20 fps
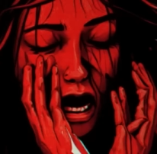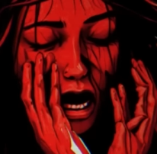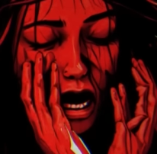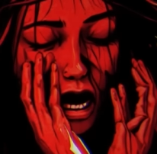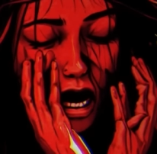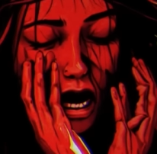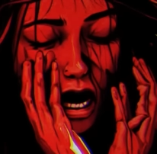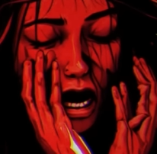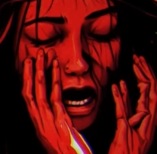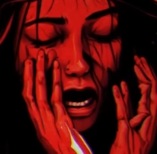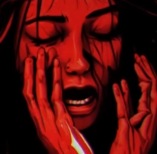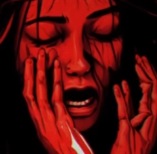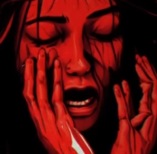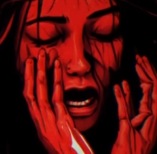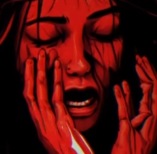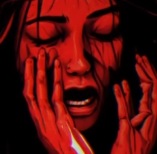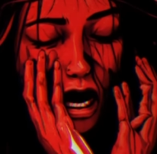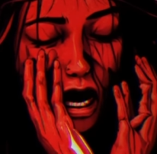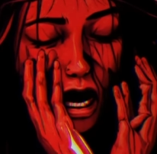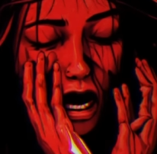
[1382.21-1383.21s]
Tears
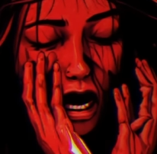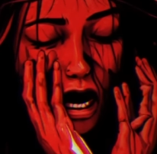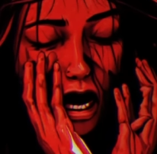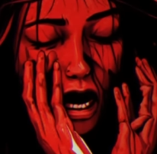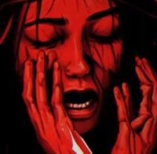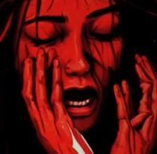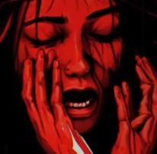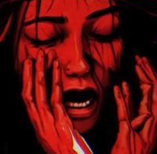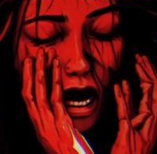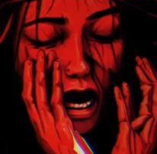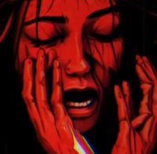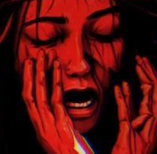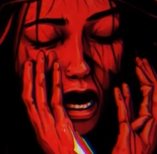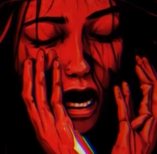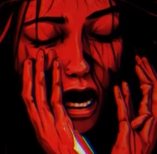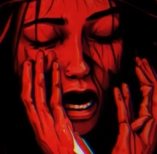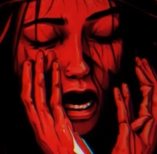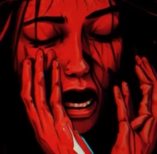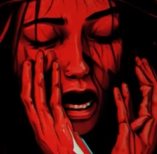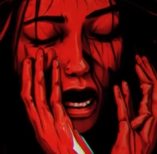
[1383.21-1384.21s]
pricked her eyes.
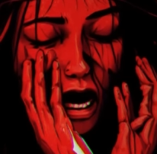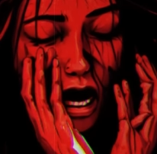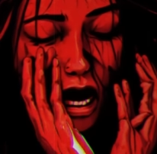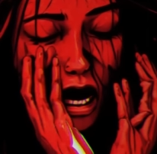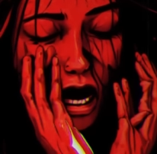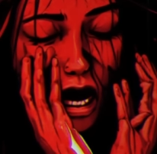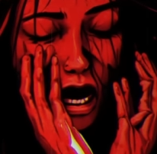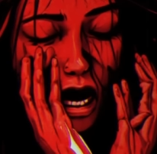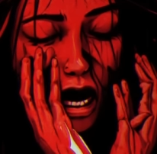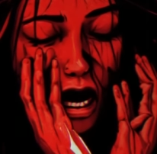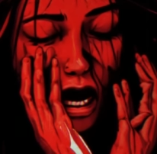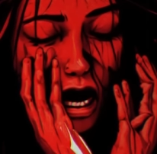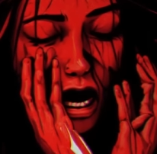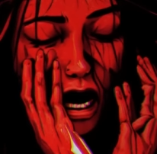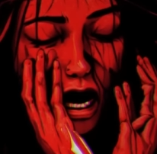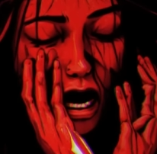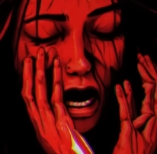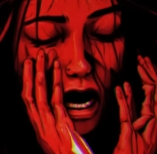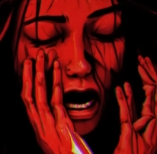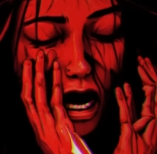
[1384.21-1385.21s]

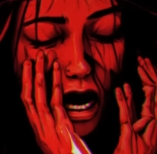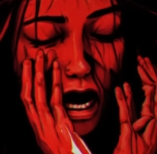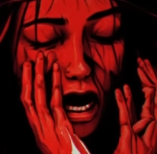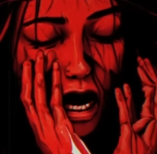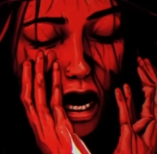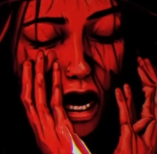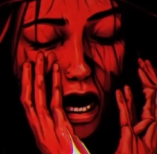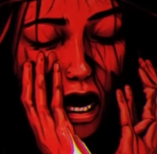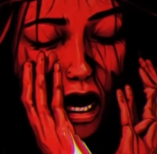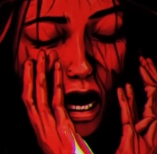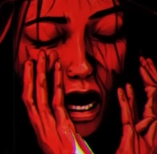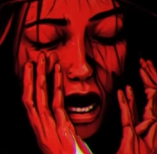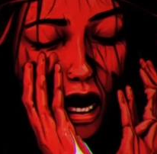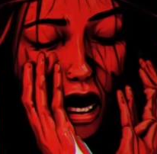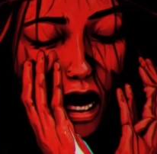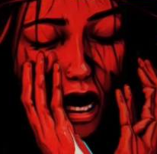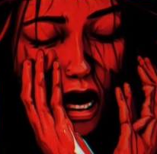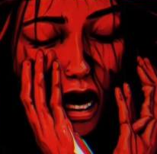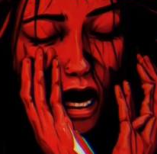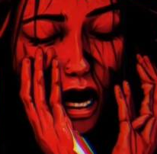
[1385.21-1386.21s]
Her feet took
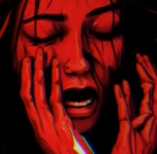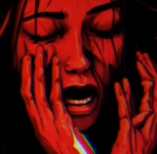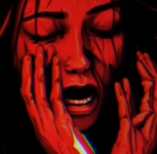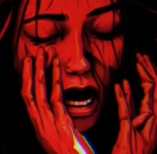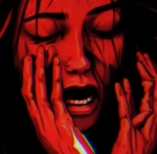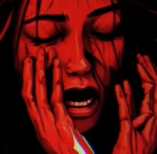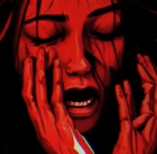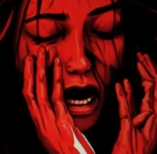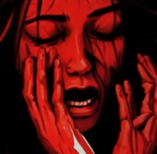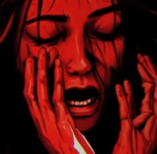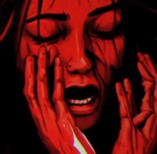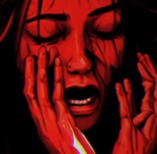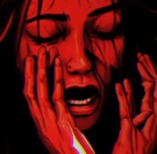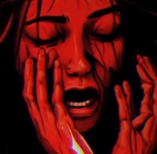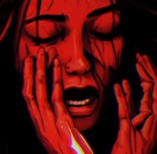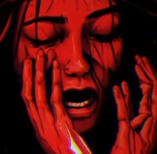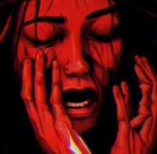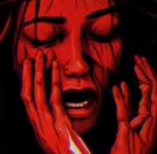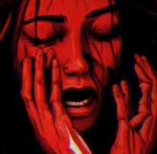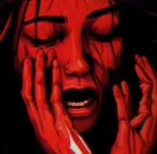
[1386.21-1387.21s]
her closer.
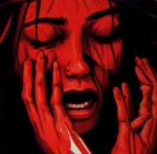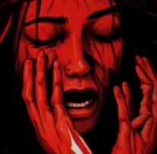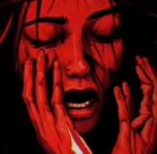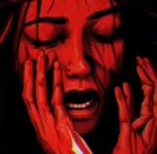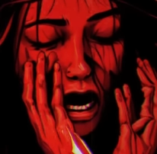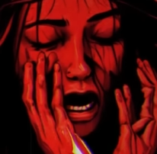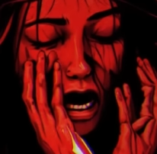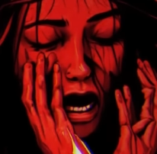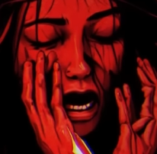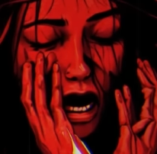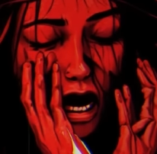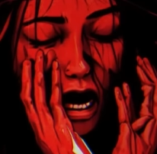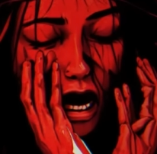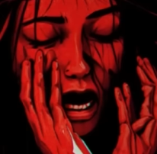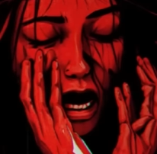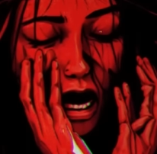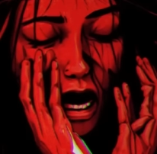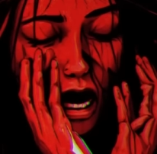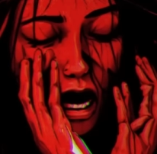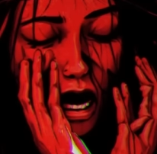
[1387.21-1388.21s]

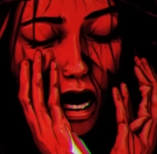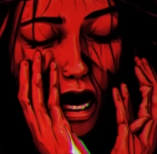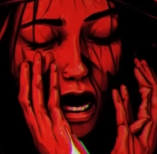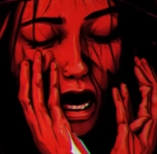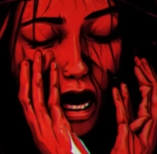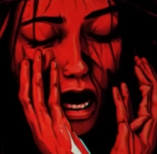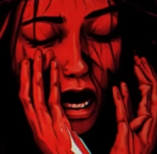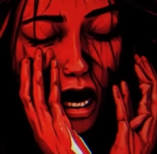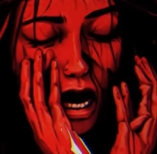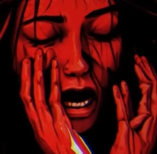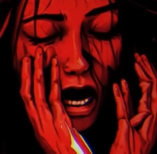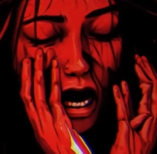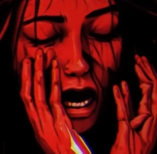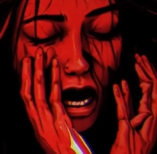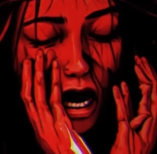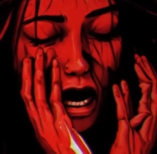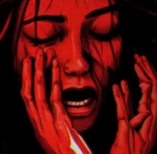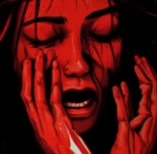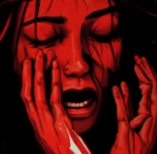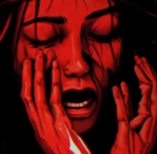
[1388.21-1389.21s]
Their faces were
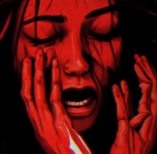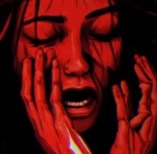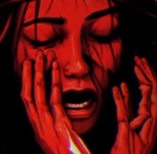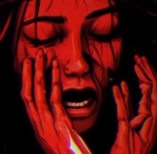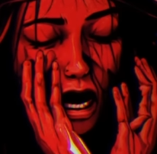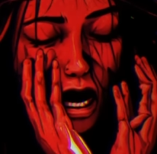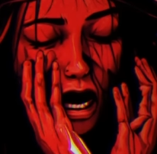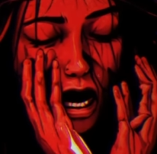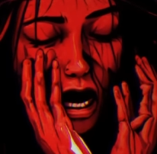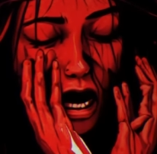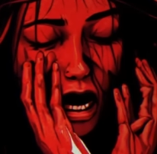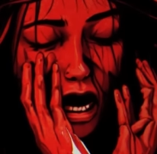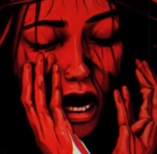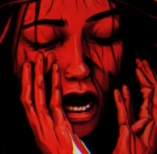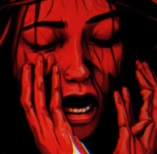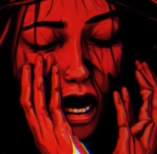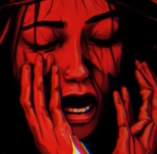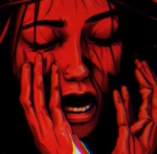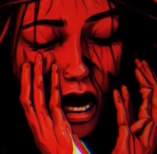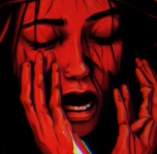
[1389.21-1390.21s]
pale, with a
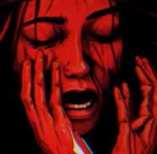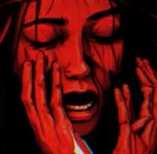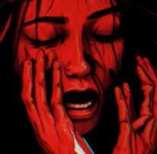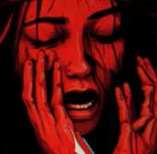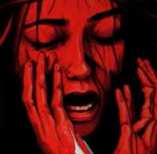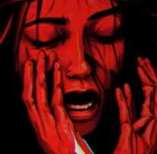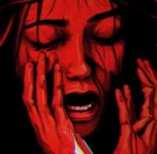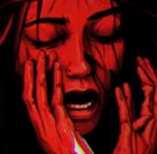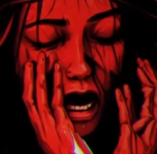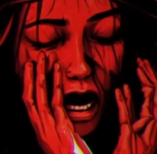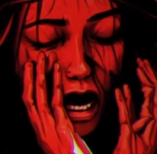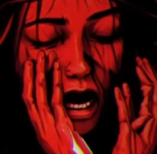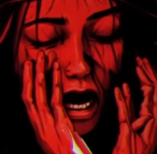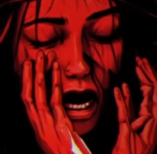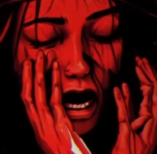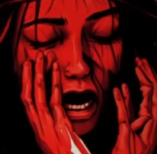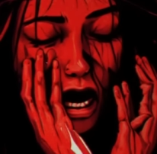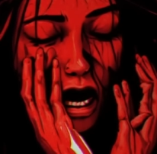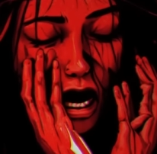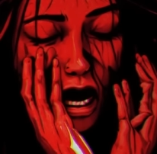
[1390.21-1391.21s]
blue tinge.
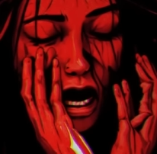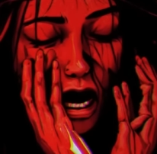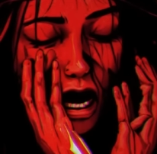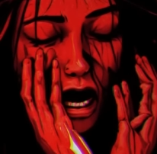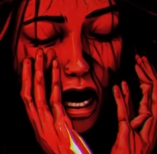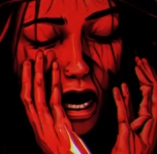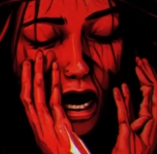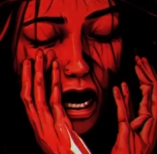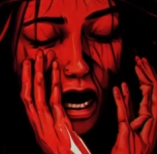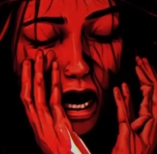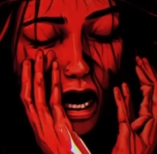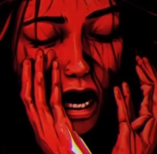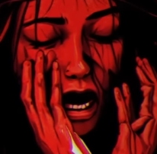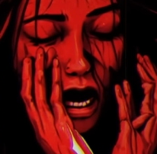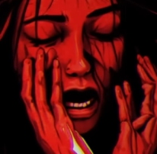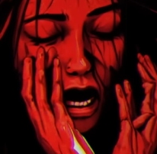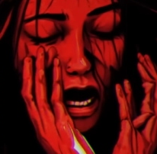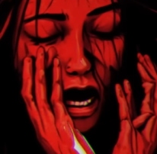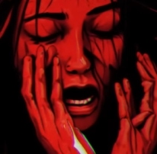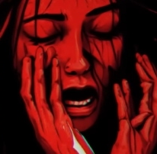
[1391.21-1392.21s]
Their
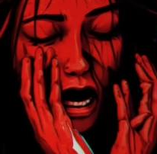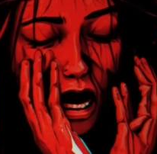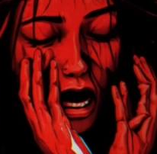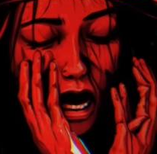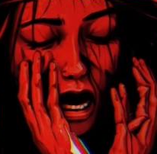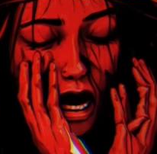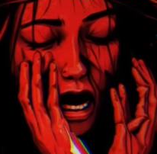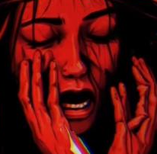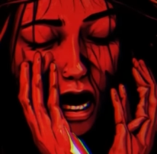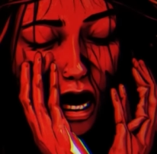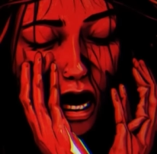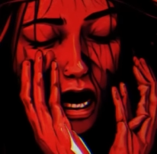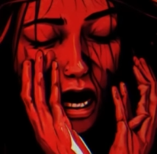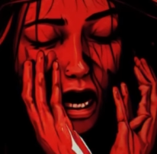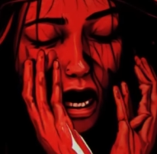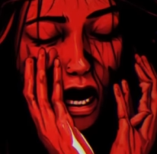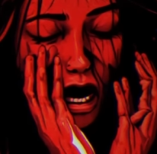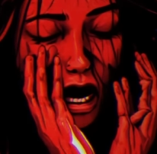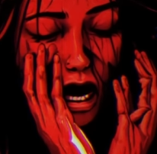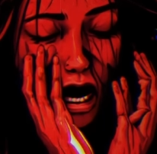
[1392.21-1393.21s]
eyes closed
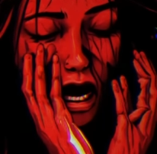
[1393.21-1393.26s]
tight.